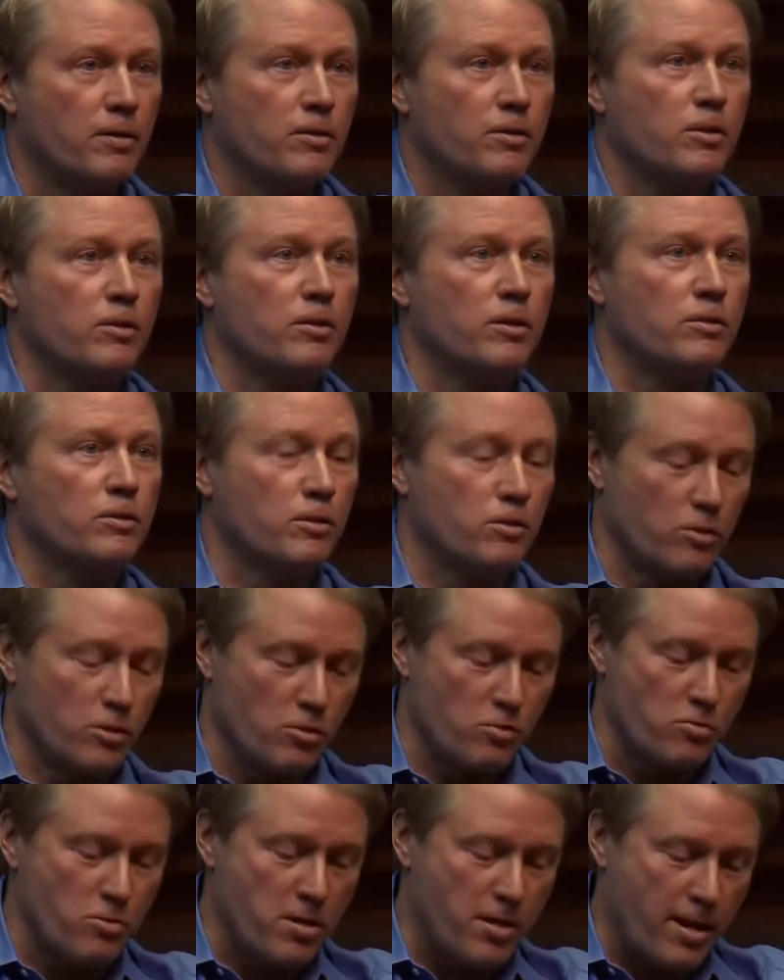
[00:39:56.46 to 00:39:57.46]
You,
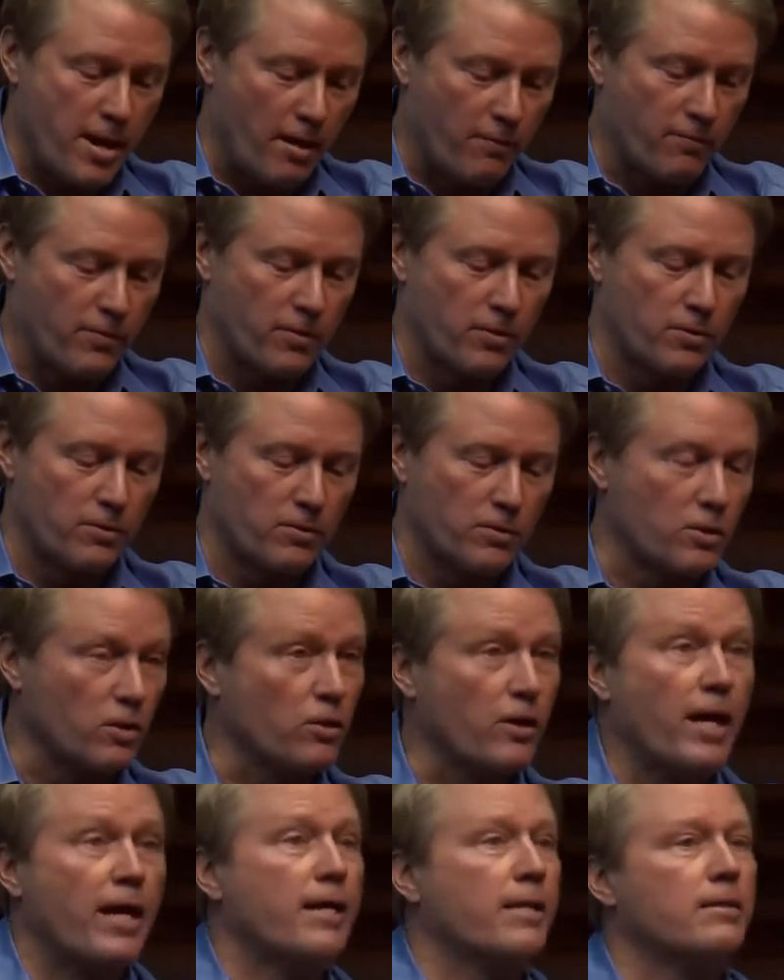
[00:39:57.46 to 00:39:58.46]
you never
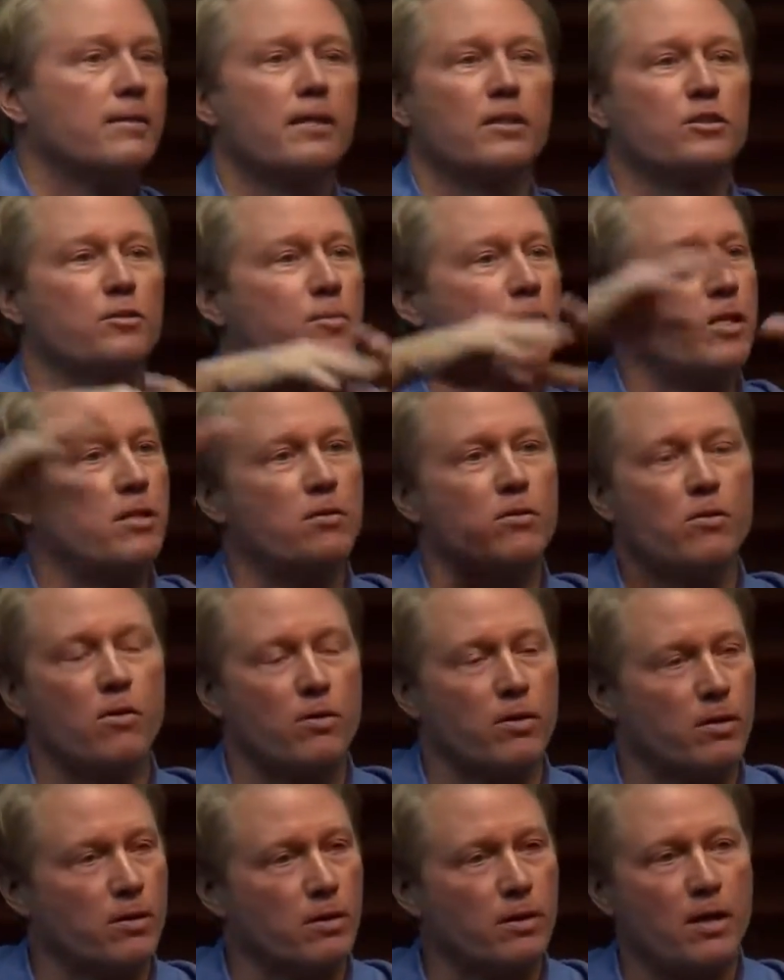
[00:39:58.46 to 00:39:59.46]
delay. It doesn't mean you
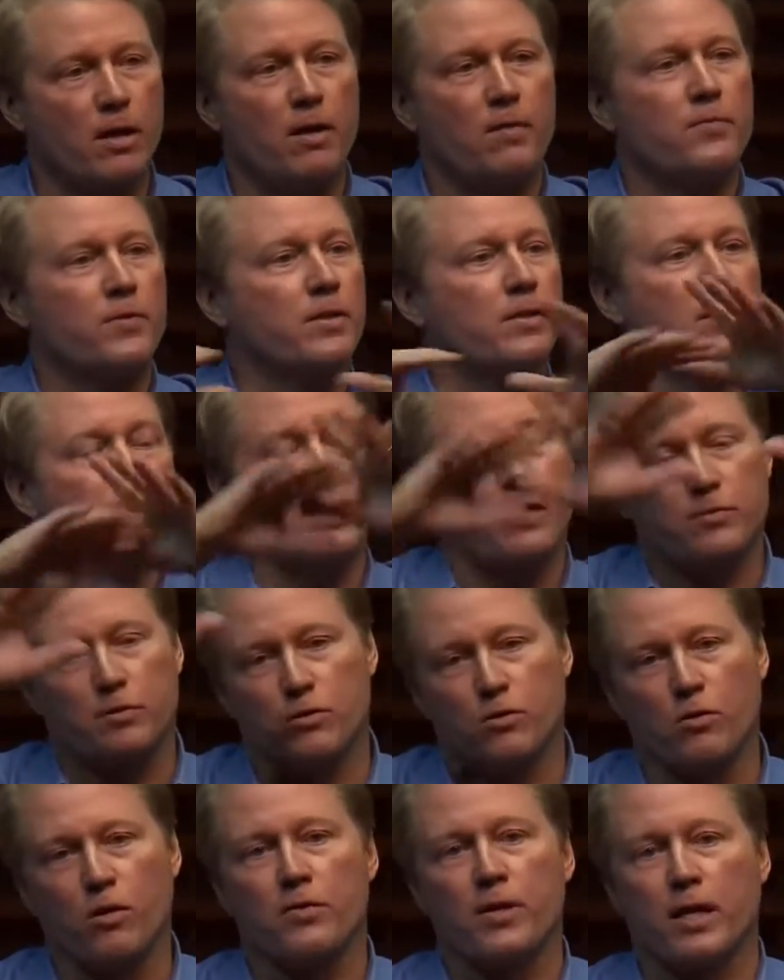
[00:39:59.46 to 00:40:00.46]
don't, you have to
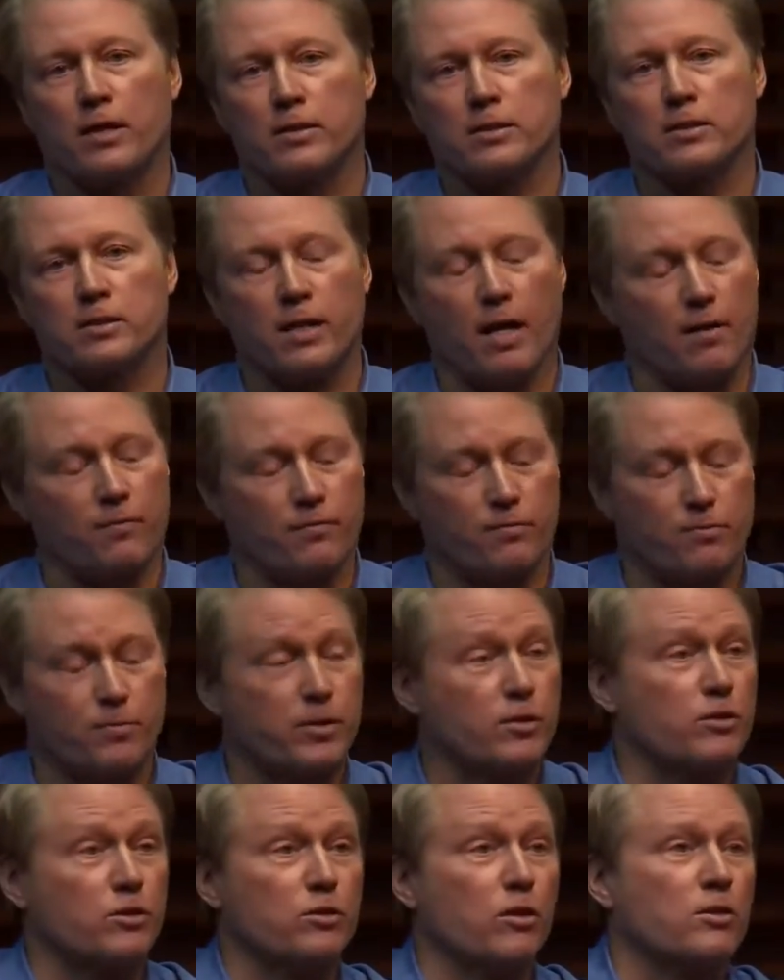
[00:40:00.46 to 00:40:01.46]
do all the other stuff,
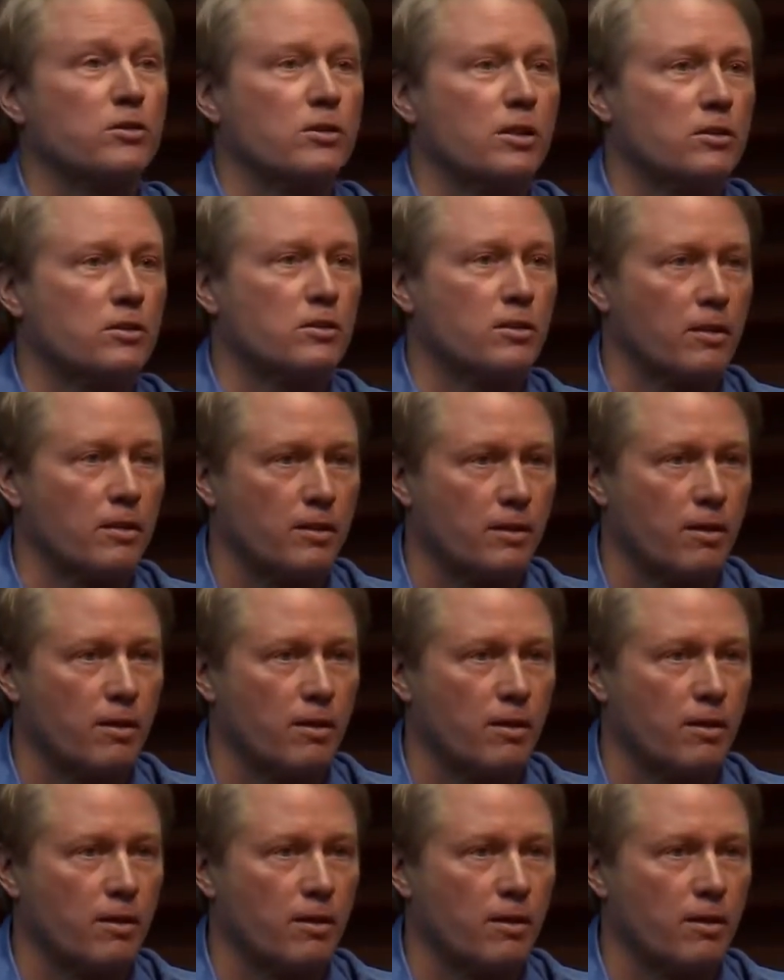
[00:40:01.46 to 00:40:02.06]
but there's no such thing.